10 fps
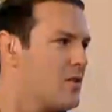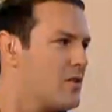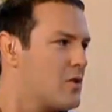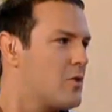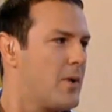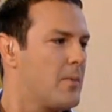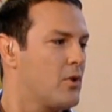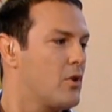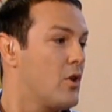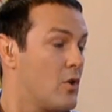to, to
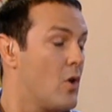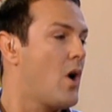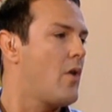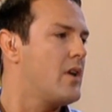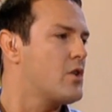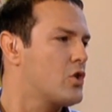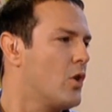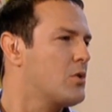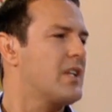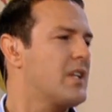people who, who are in
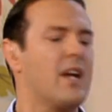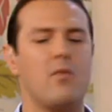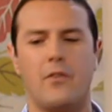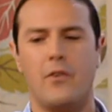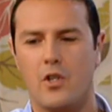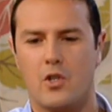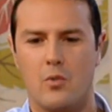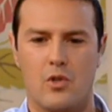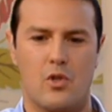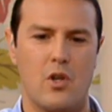soaps, because they get referred to
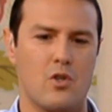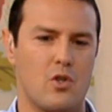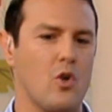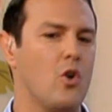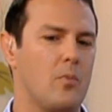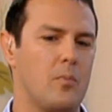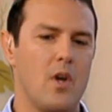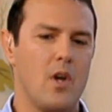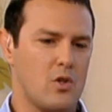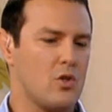as, as soap
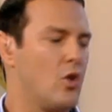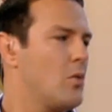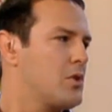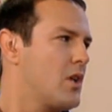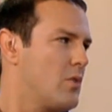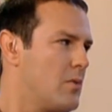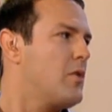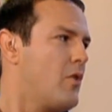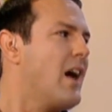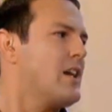soap stars well,
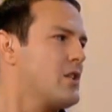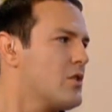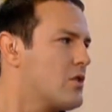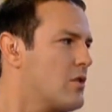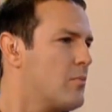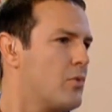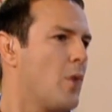they're actors. Yeah,